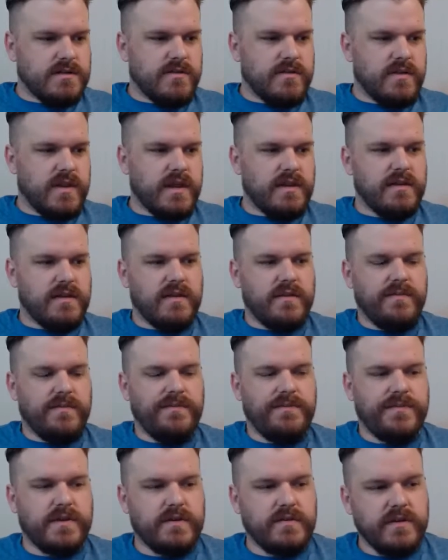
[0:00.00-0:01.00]
So
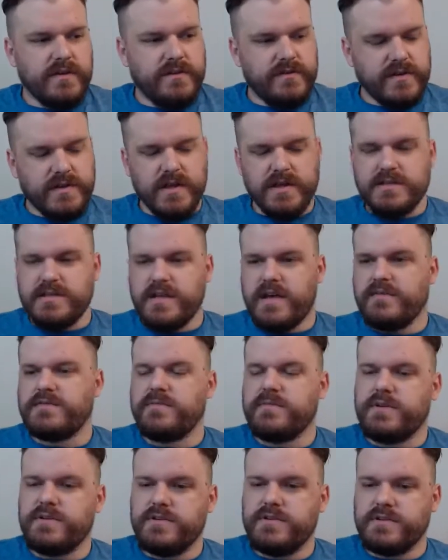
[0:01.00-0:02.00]
Cleveland does have
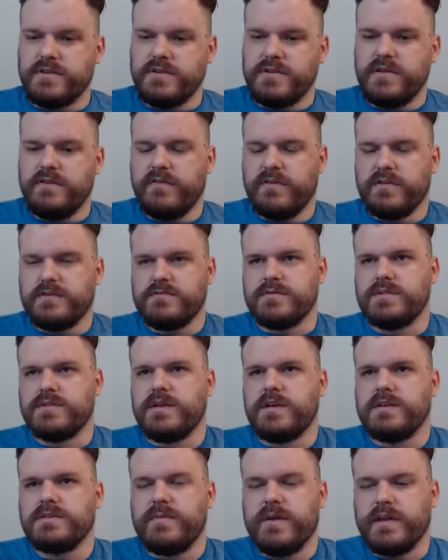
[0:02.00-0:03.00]
some injuries on defense,
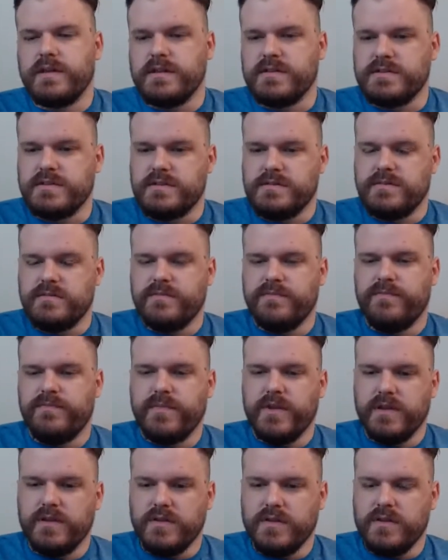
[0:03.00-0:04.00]
which does make this
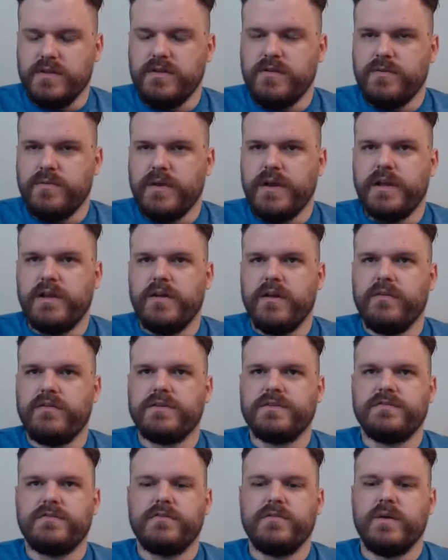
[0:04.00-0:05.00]
a little bit
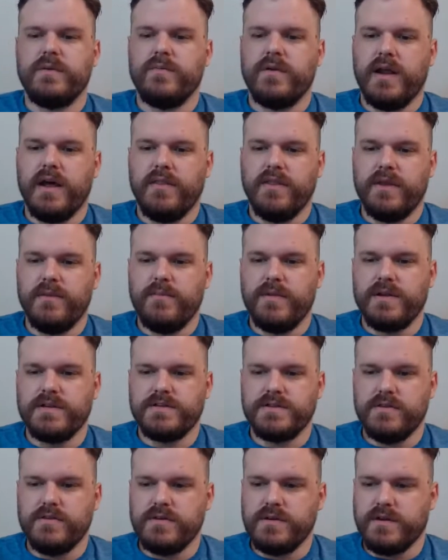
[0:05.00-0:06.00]
nervous for me. But I think
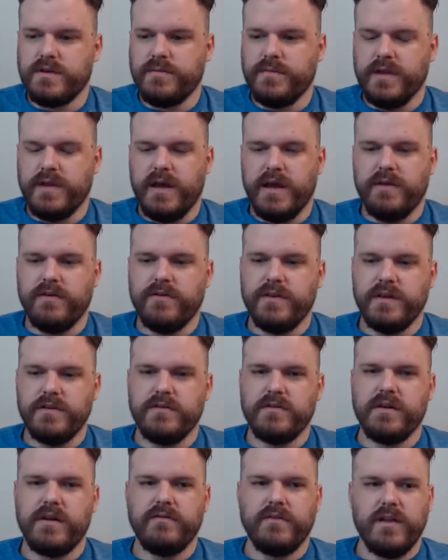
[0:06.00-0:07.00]
Minnesota, I don't think
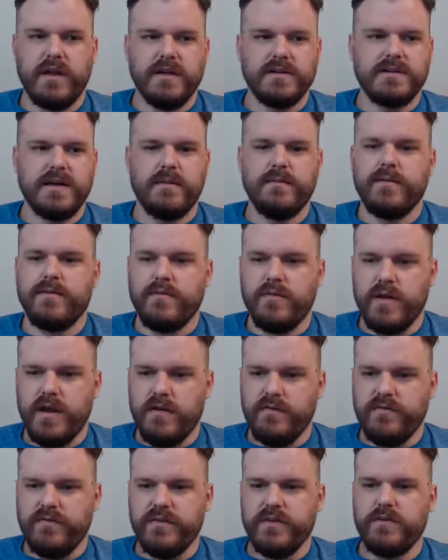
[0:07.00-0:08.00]
they're going to have a lot of time to throw
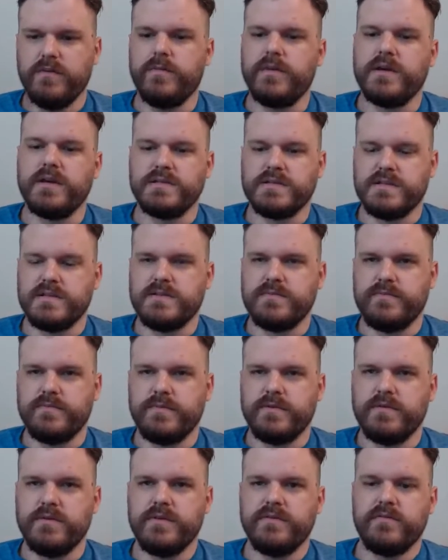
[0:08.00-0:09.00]
downfield because of this
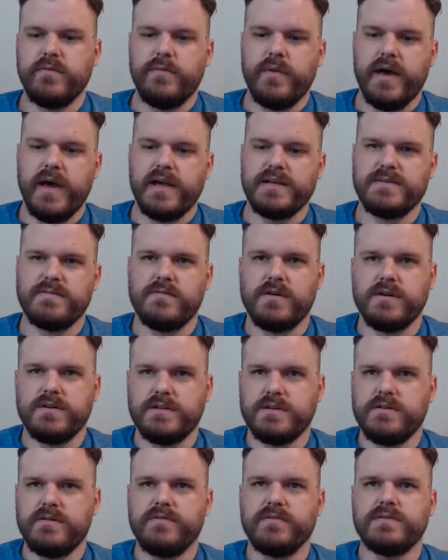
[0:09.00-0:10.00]
Cleveland pass
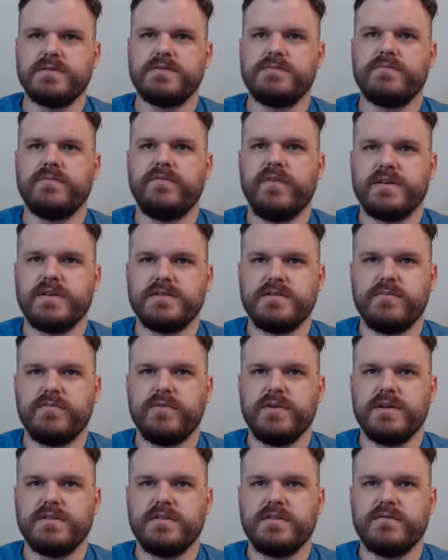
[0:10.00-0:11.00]
rush. Cleveland's faced a
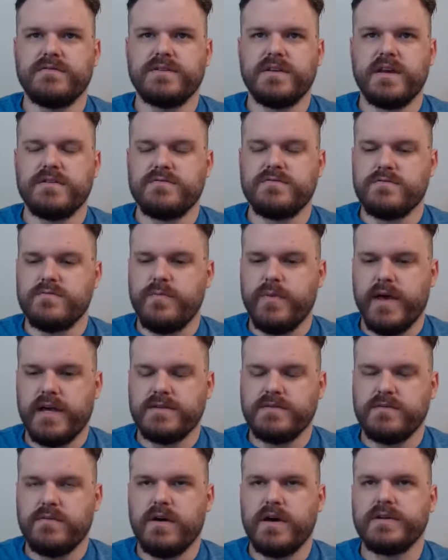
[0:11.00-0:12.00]
pretty tough schedule
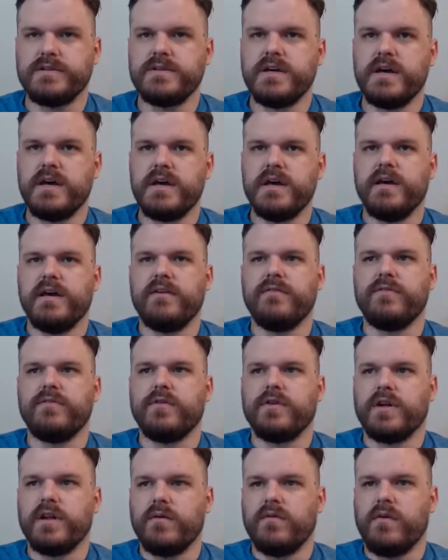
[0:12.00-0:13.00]
pass-wise if
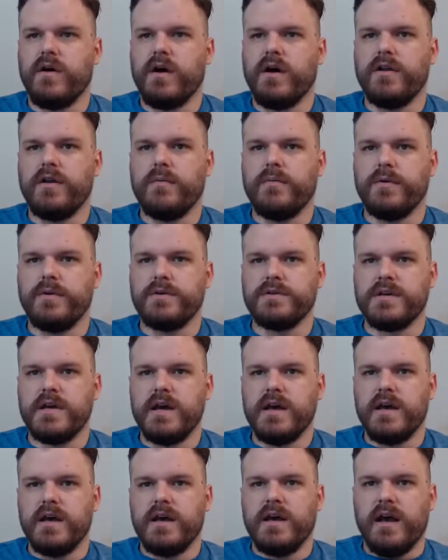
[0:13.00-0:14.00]
you're looking at raw numbers.
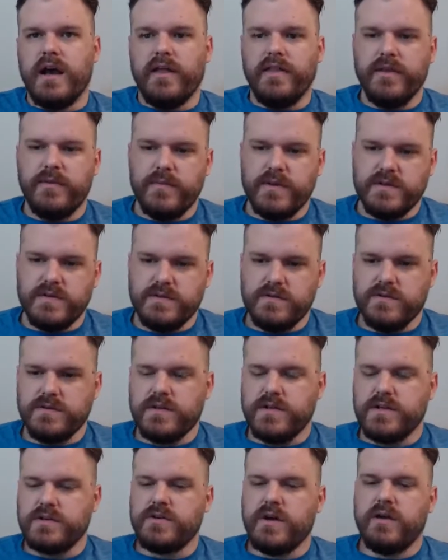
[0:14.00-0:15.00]
I think
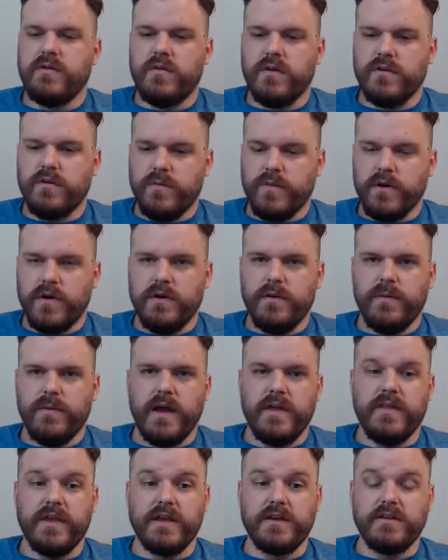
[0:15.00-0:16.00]
Minnesota's going to try to run the ball.
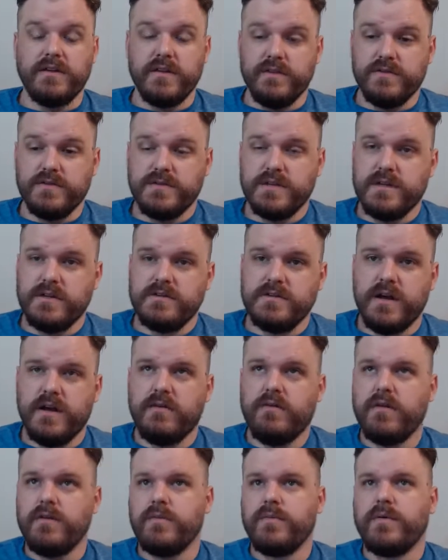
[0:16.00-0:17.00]
I think Cleveland's going to try
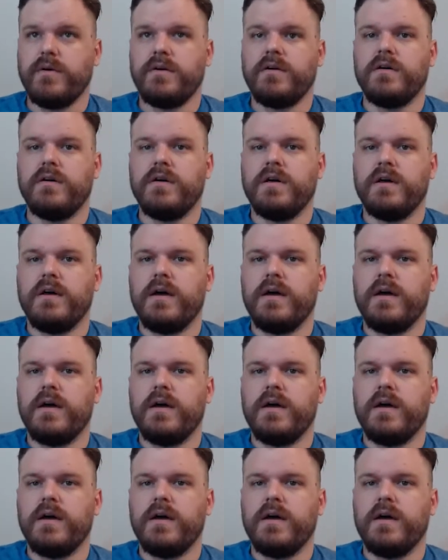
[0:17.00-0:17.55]
to run the ball.